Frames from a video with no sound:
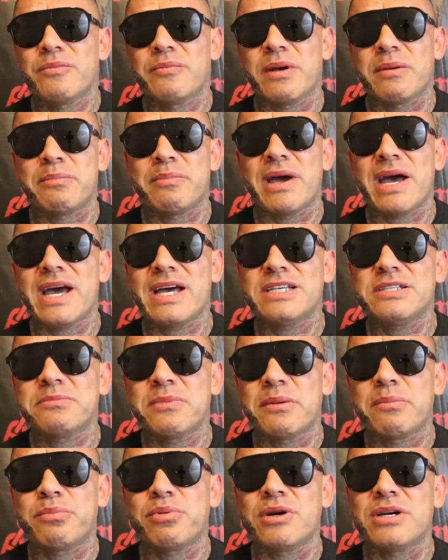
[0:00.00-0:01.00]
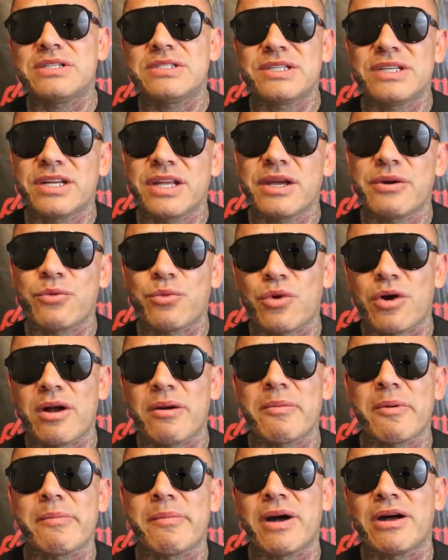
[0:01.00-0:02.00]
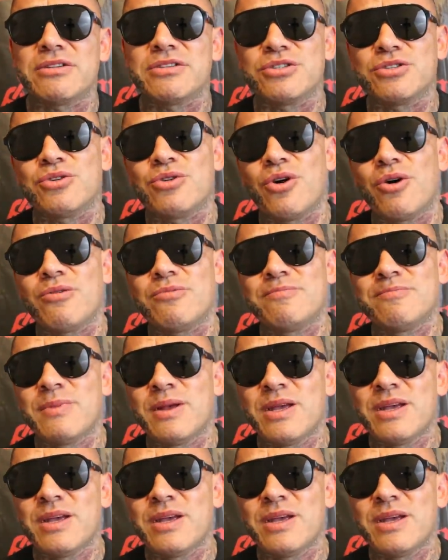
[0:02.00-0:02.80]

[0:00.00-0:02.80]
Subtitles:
my past, my present, and where I'm about to go.